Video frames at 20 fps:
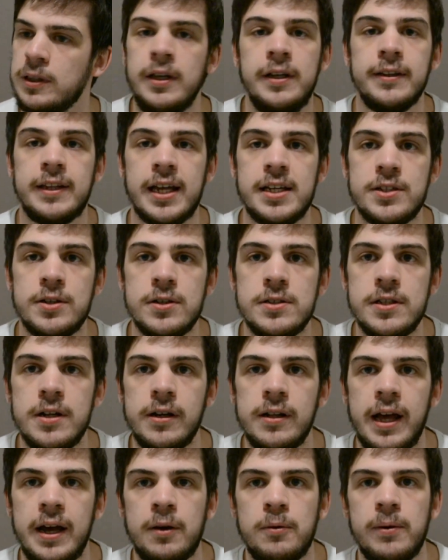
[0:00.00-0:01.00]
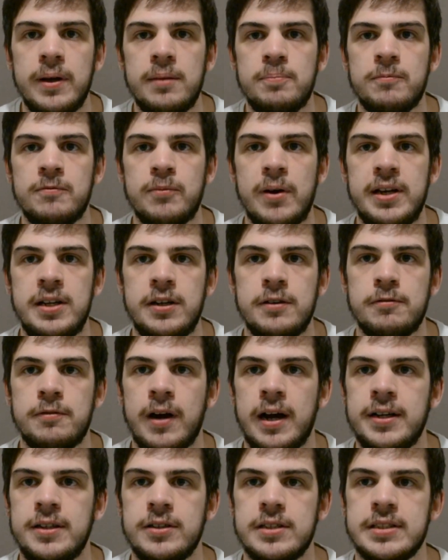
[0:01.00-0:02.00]
That's also like when you
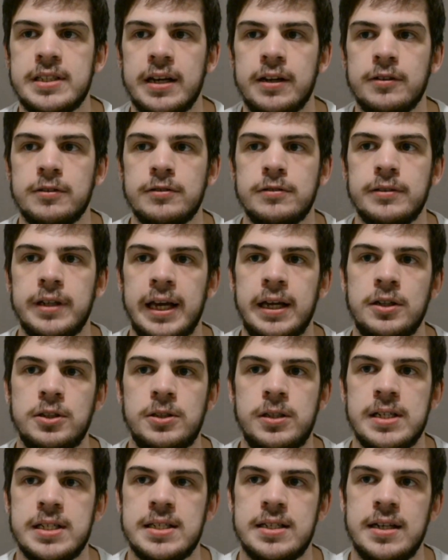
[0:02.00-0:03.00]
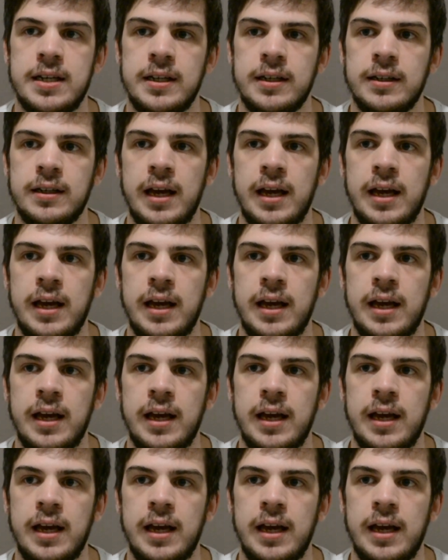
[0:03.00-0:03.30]
find yourself interesting.